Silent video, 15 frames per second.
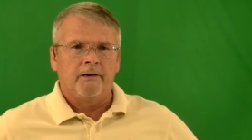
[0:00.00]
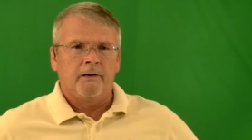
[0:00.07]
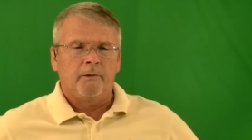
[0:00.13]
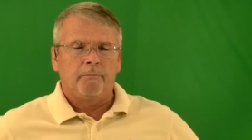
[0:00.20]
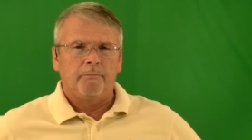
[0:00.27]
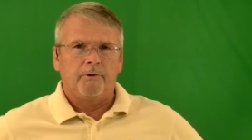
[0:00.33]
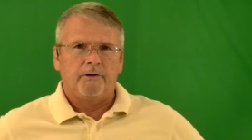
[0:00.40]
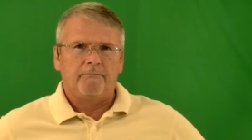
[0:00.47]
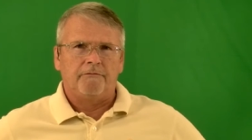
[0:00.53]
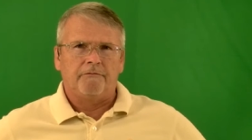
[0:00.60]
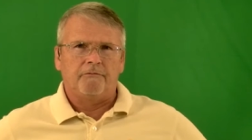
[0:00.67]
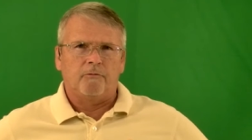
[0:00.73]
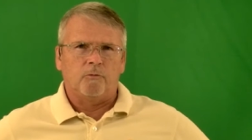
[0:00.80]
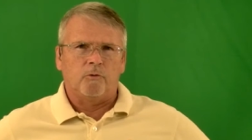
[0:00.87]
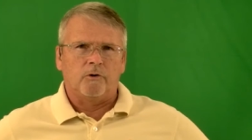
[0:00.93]
But
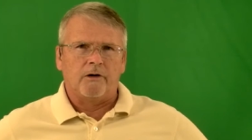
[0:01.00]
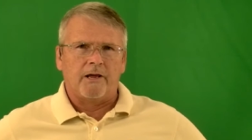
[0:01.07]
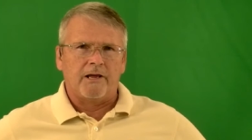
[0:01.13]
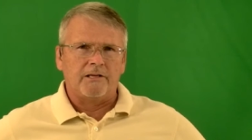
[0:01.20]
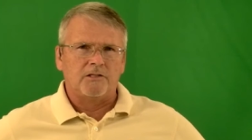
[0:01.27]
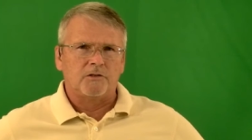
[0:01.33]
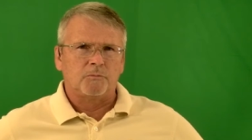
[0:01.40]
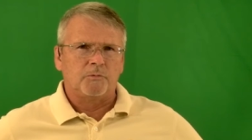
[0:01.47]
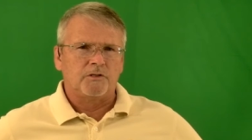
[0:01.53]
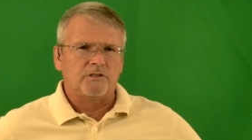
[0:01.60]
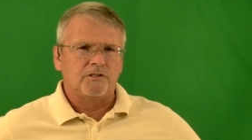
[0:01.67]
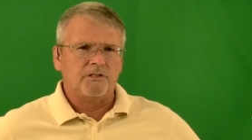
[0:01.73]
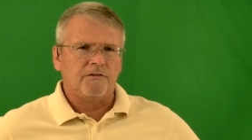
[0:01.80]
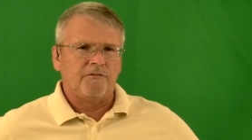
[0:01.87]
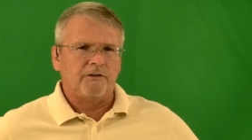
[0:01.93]
for a
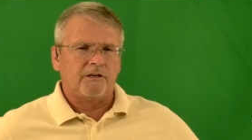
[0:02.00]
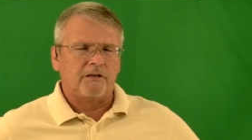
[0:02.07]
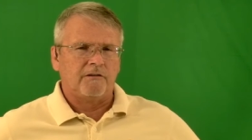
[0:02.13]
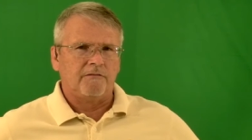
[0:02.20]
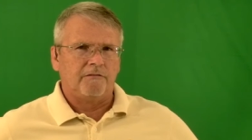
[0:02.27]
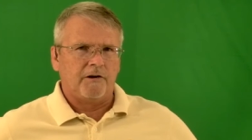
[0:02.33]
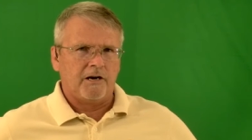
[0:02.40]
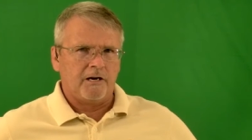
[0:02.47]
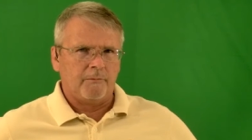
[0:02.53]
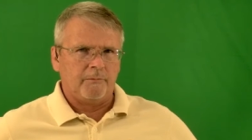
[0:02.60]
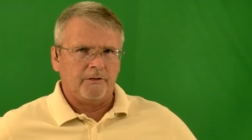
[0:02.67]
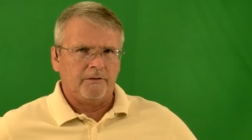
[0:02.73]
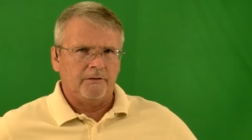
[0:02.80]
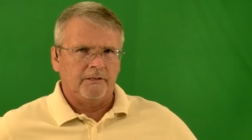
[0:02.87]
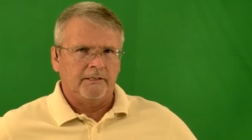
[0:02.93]
specific
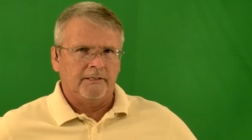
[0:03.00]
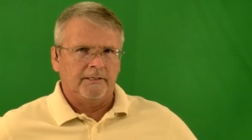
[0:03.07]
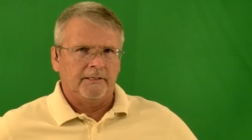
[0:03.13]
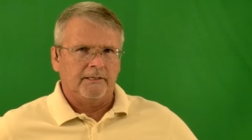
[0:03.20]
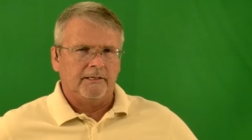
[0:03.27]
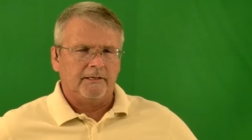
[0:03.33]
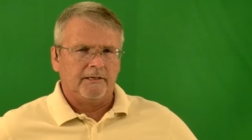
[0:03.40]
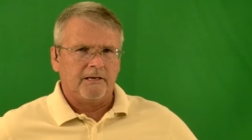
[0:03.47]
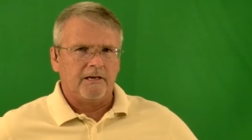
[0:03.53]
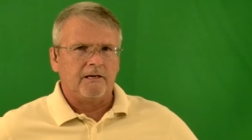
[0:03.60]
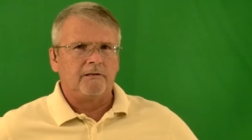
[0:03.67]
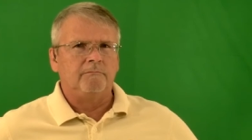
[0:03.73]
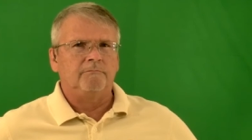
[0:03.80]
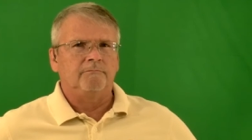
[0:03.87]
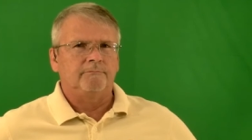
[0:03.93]
environment,
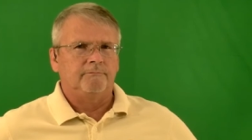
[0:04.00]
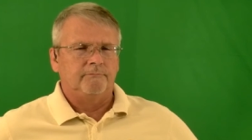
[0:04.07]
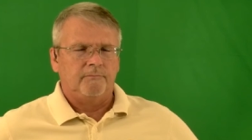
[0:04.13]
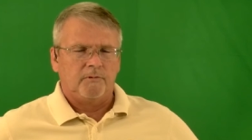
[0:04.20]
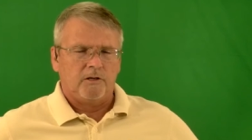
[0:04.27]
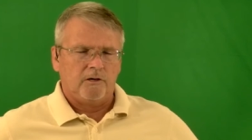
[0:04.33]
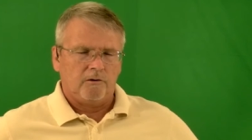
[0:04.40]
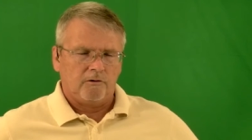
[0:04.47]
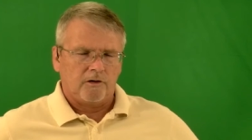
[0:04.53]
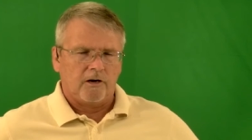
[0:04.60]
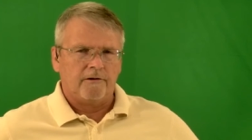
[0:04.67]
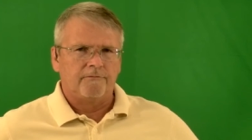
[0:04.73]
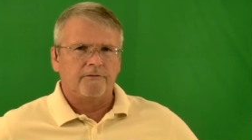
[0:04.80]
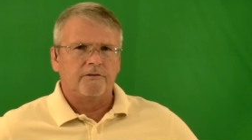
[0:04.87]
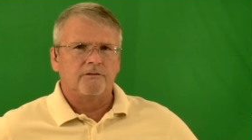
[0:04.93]
again,
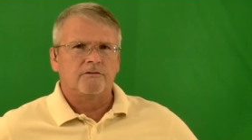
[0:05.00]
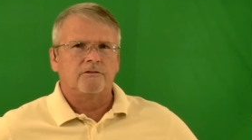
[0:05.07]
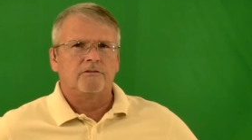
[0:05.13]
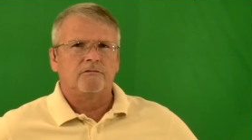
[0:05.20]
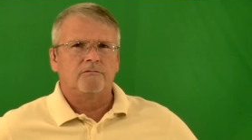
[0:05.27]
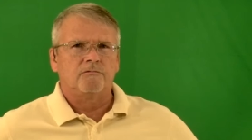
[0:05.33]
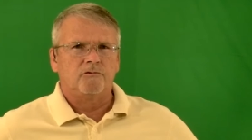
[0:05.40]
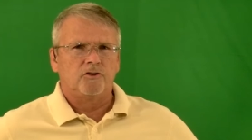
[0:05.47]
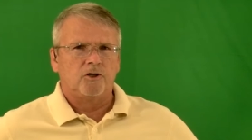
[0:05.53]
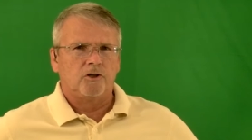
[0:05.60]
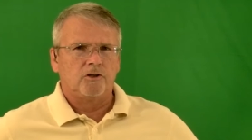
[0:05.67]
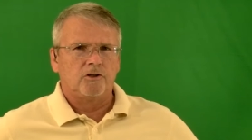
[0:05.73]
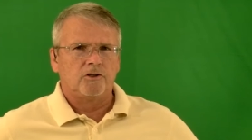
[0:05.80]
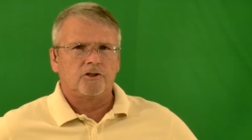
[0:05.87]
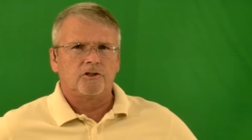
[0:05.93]
conference,
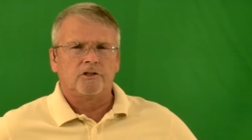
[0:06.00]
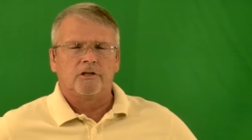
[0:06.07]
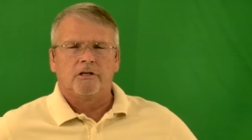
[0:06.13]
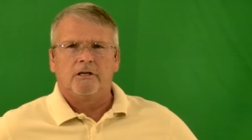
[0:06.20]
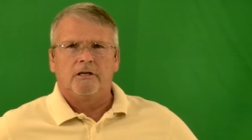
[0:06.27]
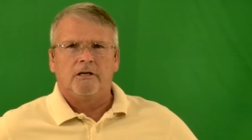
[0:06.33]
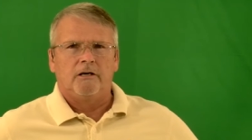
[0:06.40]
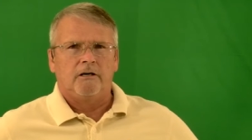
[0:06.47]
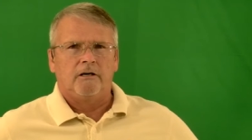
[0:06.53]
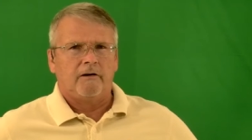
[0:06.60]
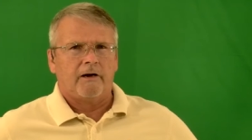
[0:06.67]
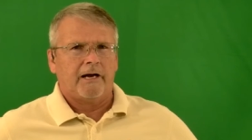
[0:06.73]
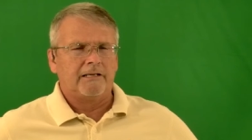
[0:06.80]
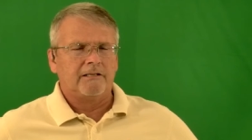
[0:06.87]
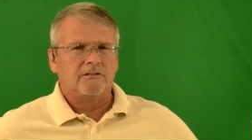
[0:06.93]
church,
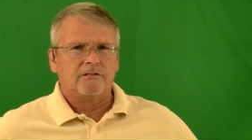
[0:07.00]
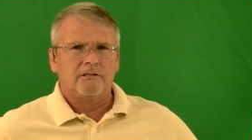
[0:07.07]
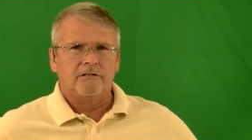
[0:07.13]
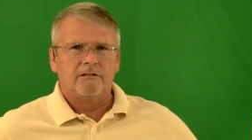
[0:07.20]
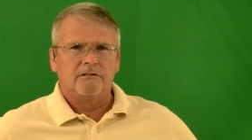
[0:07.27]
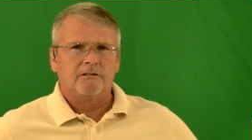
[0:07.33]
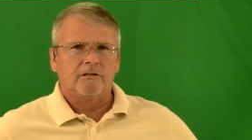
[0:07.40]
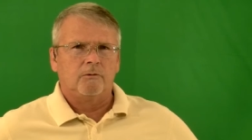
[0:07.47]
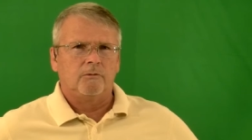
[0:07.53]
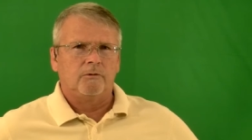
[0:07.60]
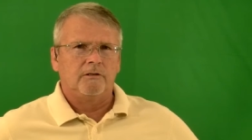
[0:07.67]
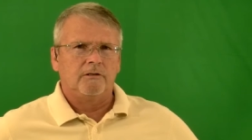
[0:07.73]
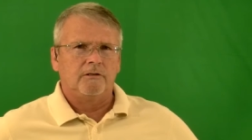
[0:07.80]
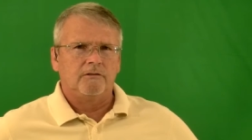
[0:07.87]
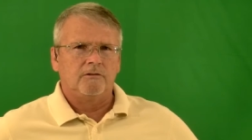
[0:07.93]
I could see this going
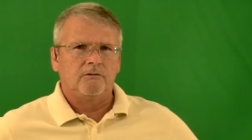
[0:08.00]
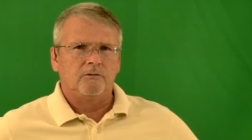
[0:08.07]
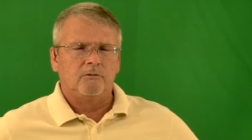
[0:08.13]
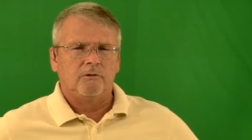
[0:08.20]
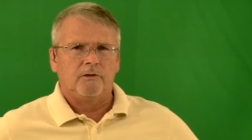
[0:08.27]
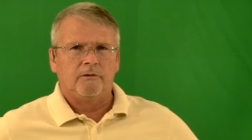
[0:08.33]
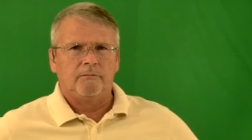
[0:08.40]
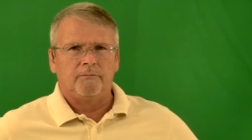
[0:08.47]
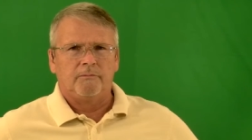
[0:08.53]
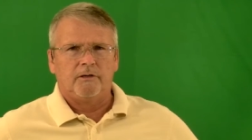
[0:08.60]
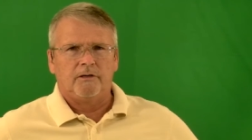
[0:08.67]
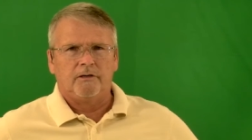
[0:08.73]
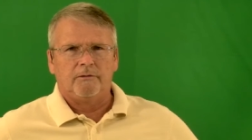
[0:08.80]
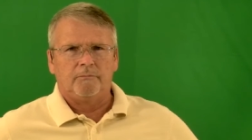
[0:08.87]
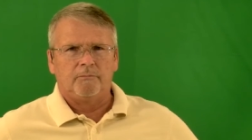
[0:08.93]
into
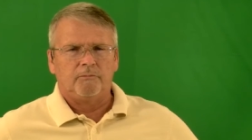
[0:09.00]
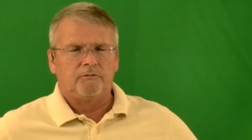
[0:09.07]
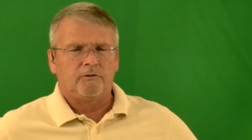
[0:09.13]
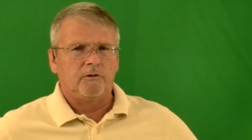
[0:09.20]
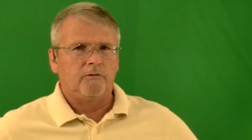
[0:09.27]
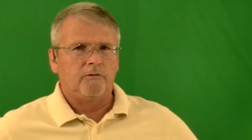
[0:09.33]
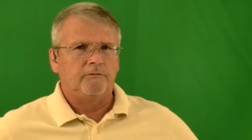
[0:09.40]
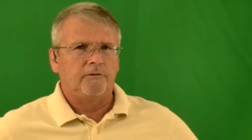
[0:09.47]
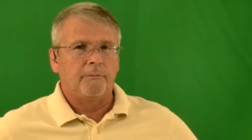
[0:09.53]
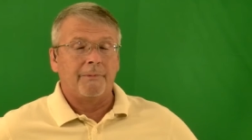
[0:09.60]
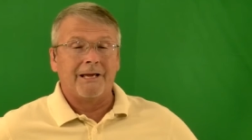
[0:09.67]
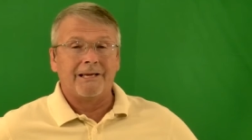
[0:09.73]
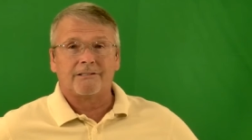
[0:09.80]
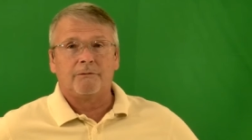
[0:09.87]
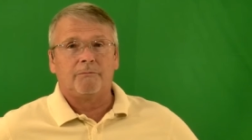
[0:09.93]
for
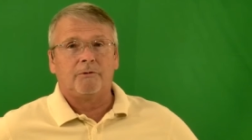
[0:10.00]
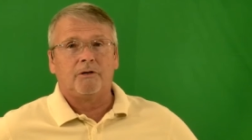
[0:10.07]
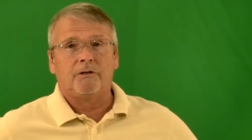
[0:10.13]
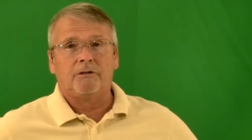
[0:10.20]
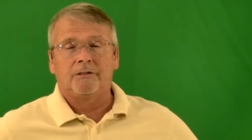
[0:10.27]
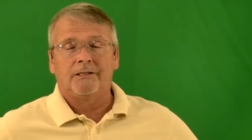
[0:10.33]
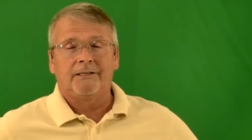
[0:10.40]
basketball.